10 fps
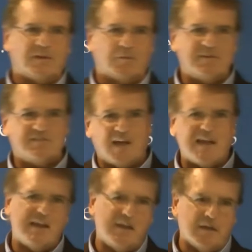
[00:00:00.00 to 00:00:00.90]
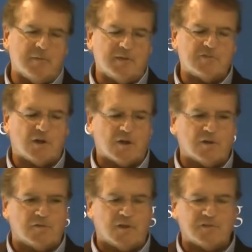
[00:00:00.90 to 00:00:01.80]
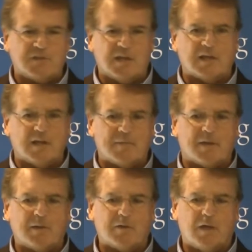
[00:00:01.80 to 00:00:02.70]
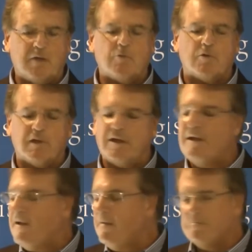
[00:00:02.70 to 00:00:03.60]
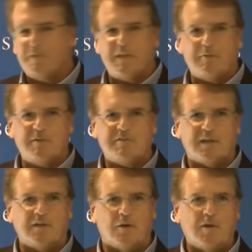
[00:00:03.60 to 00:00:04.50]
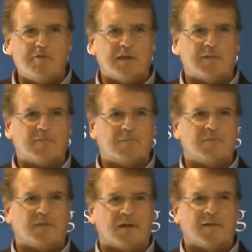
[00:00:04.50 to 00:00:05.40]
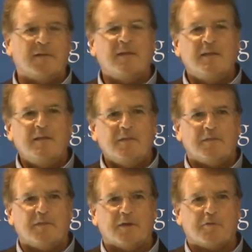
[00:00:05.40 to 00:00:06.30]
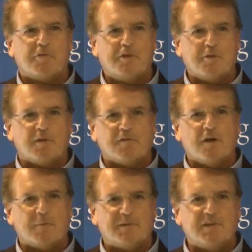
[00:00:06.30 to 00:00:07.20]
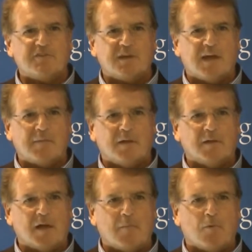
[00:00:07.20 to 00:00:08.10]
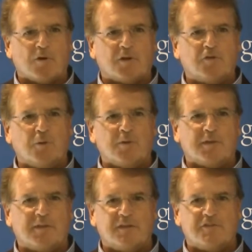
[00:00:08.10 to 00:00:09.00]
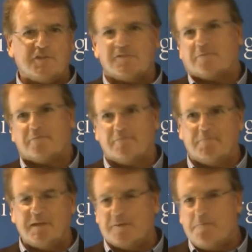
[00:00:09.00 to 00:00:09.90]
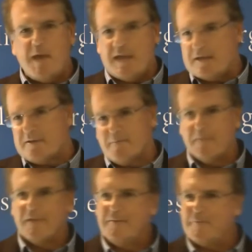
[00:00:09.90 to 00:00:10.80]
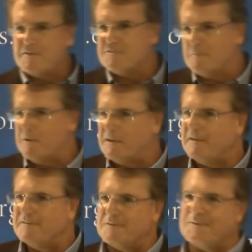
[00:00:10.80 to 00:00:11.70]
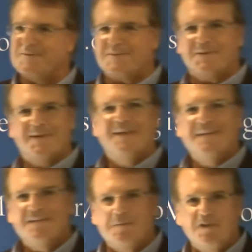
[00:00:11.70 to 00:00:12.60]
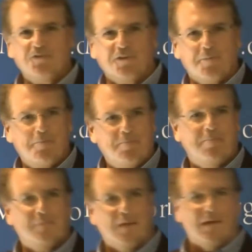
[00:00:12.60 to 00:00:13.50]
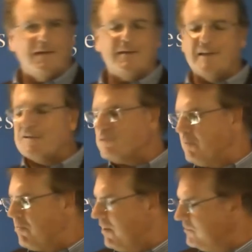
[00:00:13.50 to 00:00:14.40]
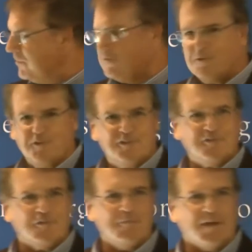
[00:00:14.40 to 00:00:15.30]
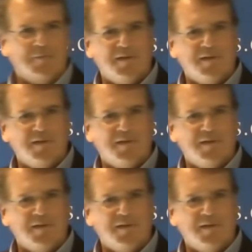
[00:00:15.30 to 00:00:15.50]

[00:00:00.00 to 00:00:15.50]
we cited him in this article of ours in Economic Inquiry, but then we said, no, we think their theory of competition had a lot more to do with it than just being paid by somebody to be sort of intellectual prostitutes for big